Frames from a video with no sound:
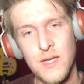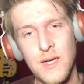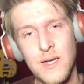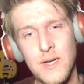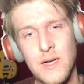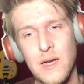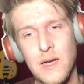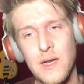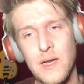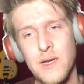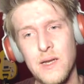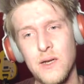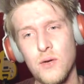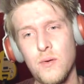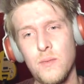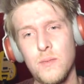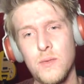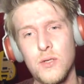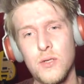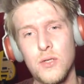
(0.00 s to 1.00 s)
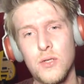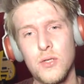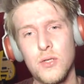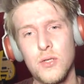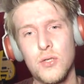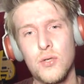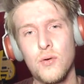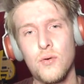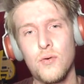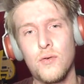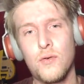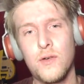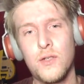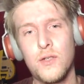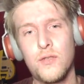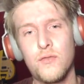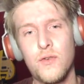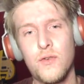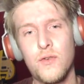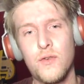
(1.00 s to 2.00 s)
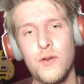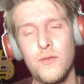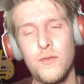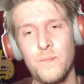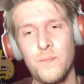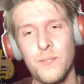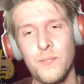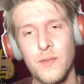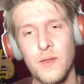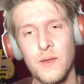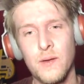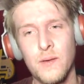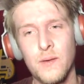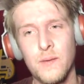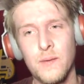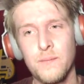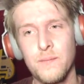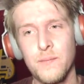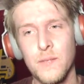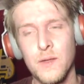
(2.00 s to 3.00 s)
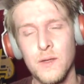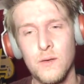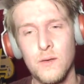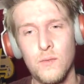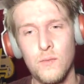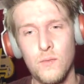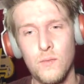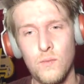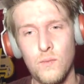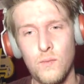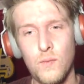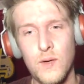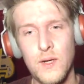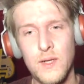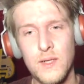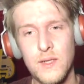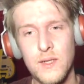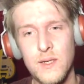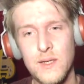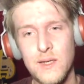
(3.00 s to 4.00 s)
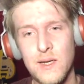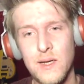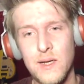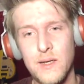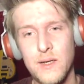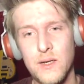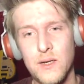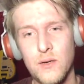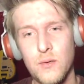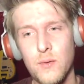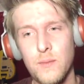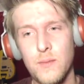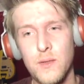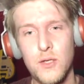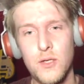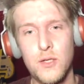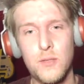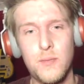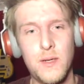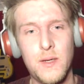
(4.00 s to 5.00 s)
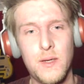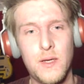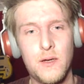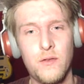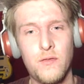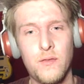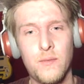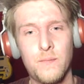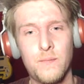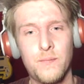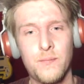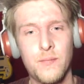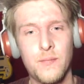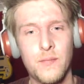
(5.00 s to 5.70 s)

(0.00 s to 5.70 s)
Take cleaning equipment to the storage room. Where's this cleaning equipment you speak of?